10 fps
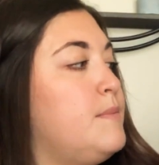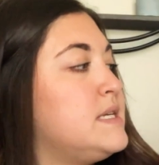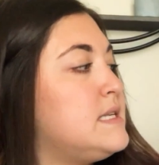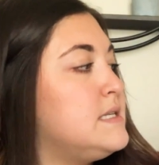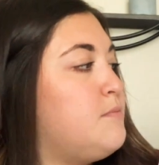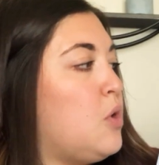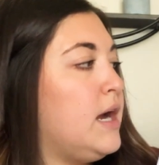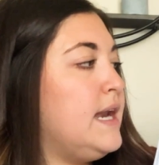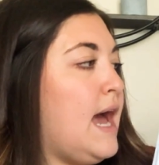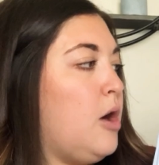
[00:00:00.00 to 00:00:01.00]
Mrs.
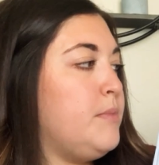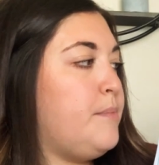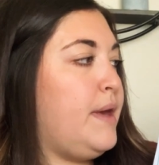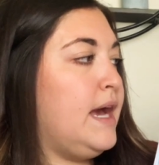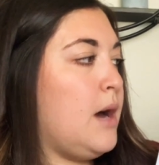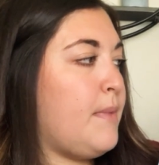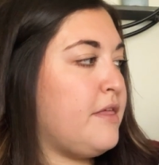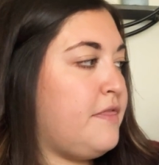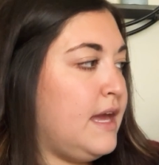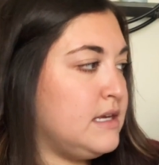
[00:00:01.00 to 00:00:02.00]
Morgan helped me pick up
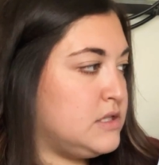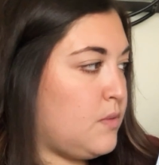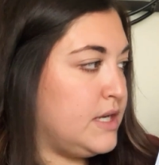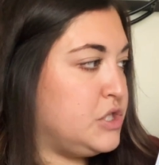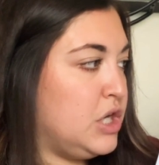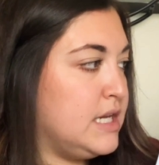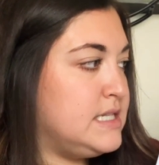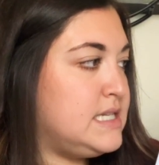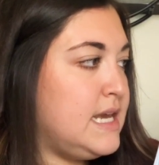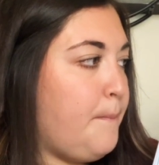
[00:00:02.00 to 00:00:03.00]
my things, so I took a
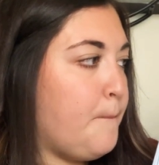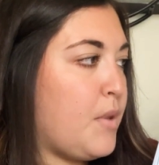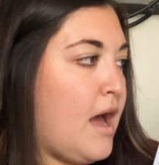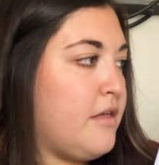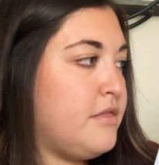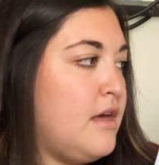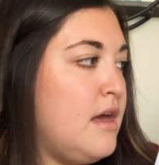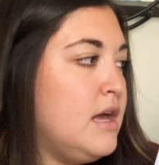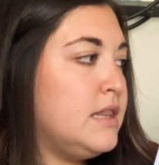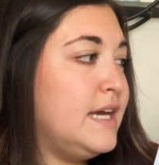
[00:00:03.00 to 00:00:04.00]
deep breath,
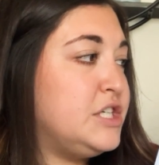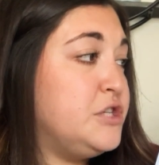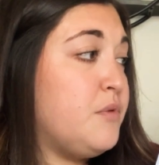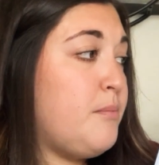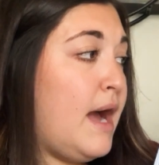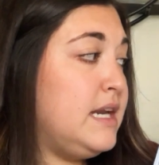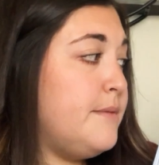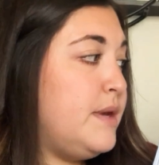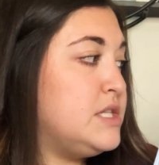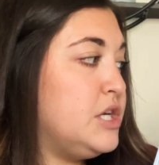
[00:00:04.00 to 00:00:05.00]
like she
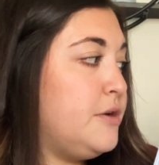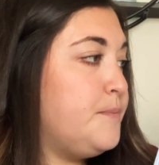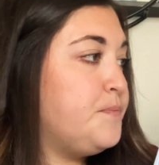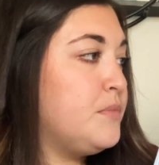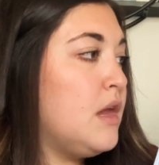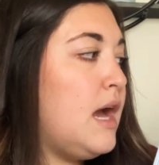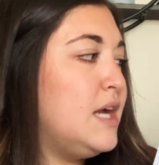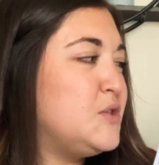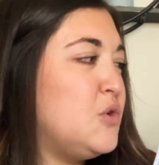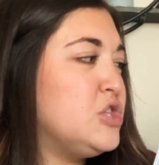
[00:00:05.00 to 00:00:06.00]
reminded me to.
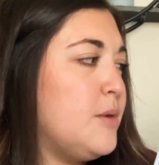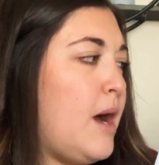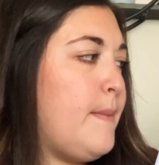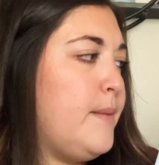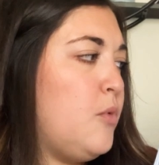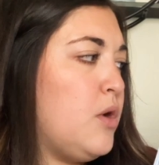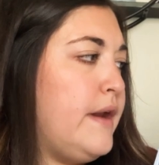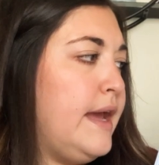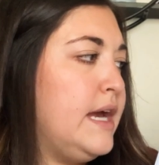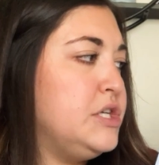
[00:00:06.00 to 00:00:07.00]
I told her about my
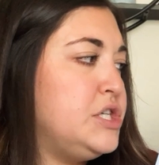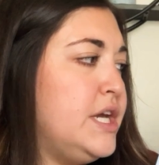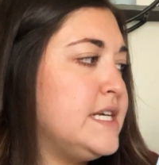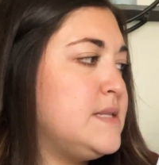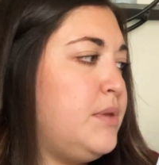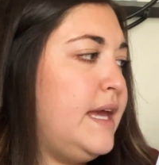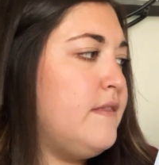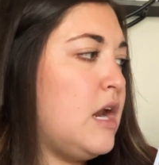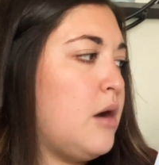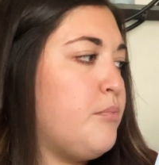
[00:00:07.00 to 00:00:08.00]
morning, and she
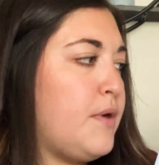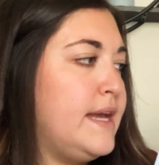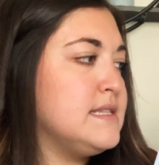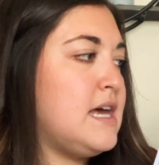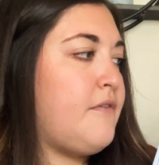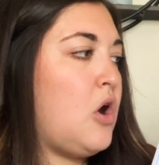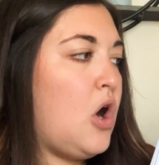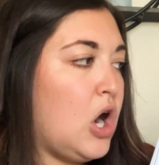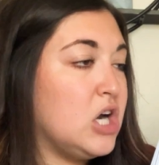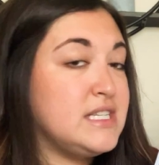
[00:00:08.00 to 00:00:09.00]
explained that our brains have a
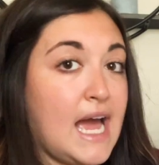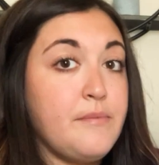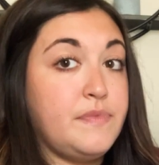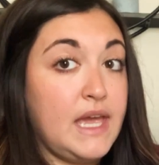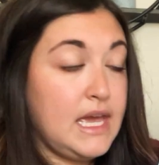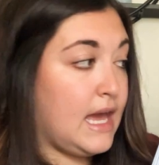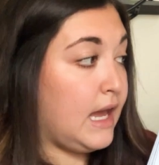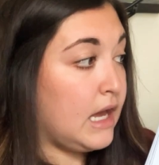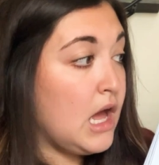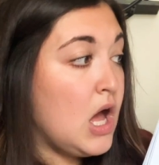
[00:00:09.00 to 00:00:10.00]
hard time
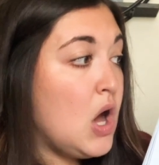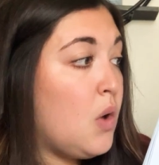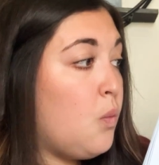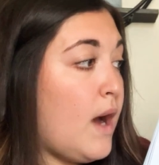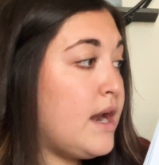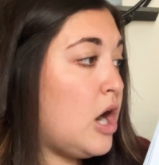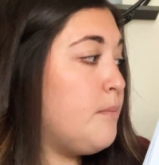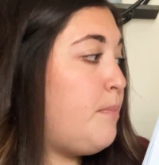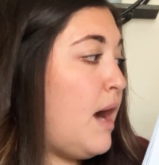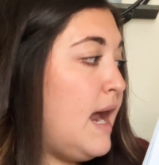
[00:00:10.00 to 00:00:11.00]
thinking when
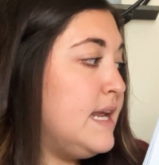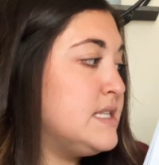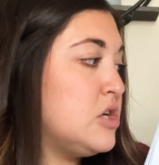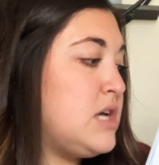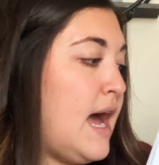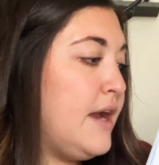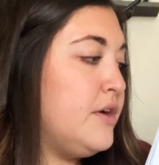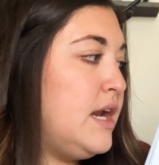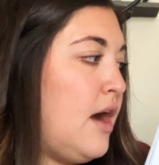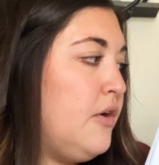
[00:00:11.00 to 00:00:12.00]
our bodies are
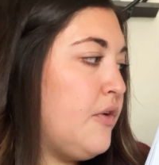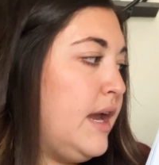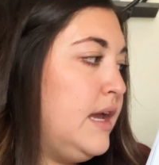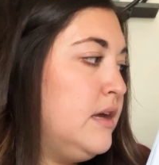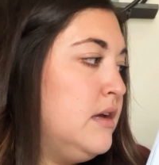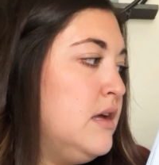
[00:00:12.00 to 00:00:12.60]
tired and hungry.